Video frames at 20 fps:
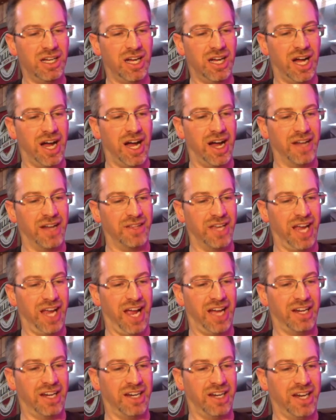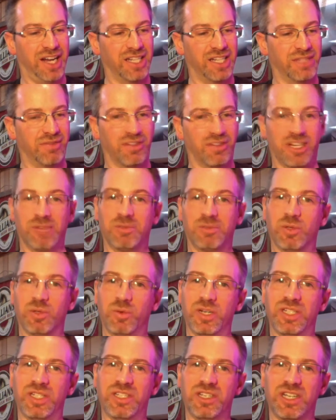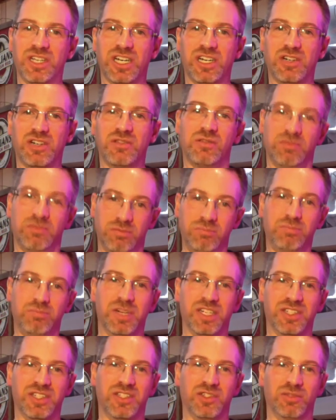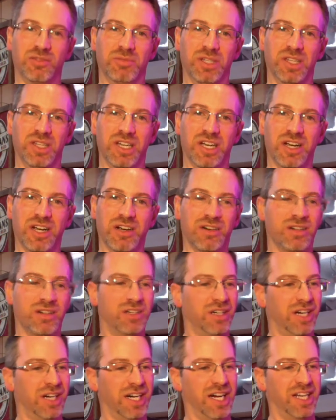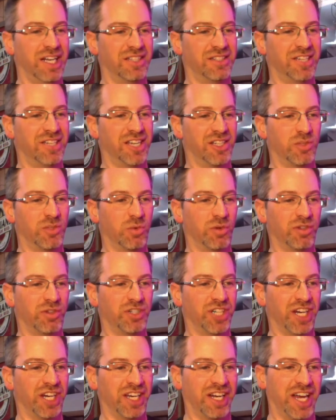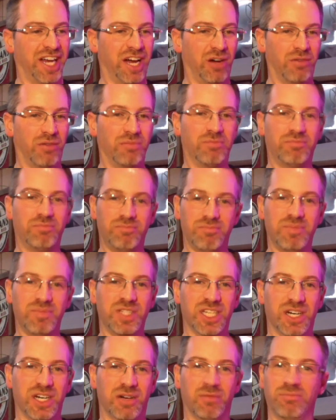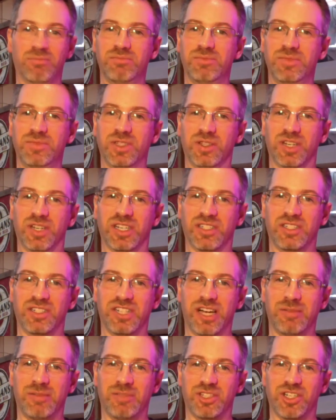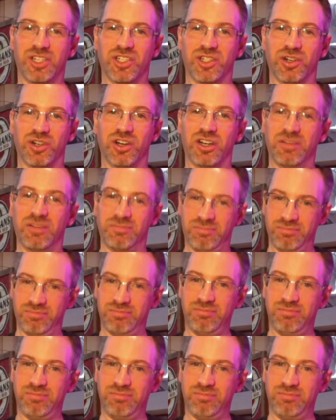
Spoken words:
they had it as of a couple of weeks ago. Might still be there. I'd say it's worth checking out. So till next time, this is Sean.